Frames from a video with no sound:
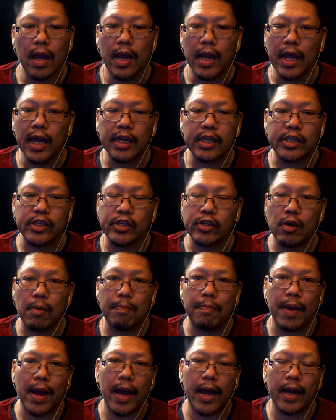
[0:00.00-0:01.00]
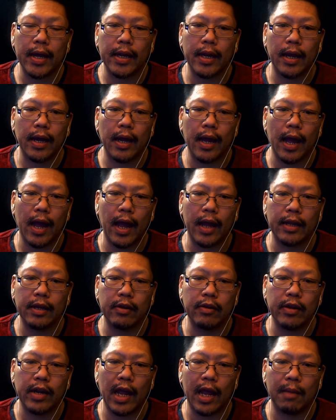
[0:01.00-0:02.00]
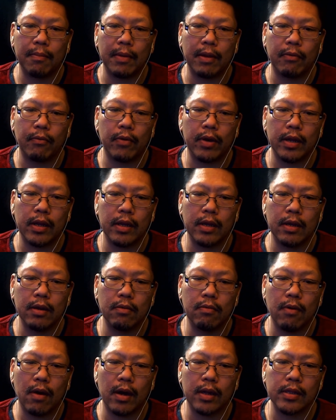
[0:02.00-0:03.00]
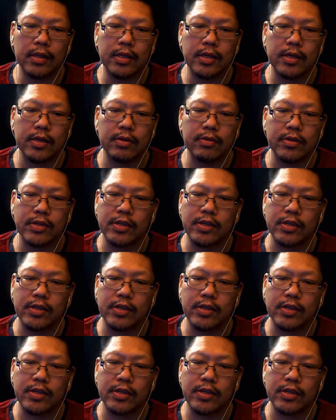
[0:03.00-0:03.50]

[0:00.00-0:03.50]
It's your bed, and you name it what you want to.